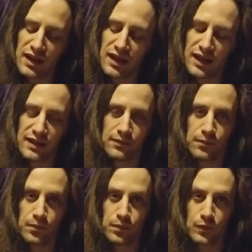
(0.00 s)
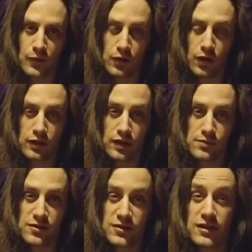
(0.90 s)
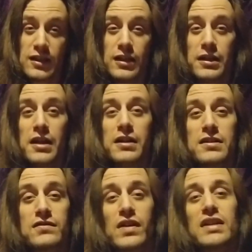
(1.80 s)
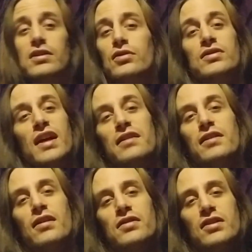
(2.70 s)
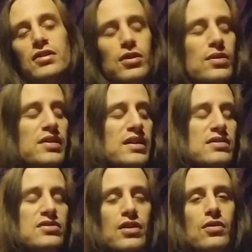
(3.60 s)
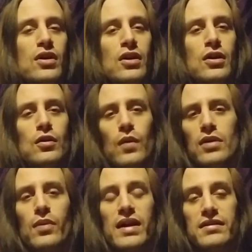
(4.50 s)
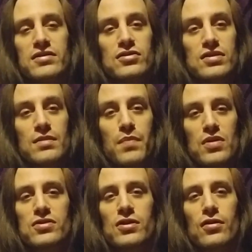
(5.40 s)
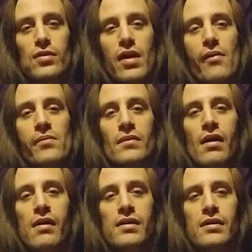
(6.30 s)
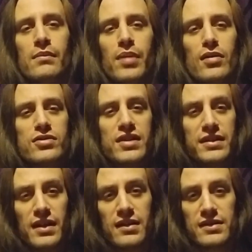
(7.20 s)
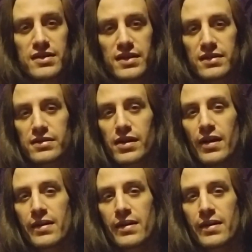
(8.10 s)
And along comes CNN is fake news. Had nothing to do with it. So right away, this is just a person going around posting nonsense.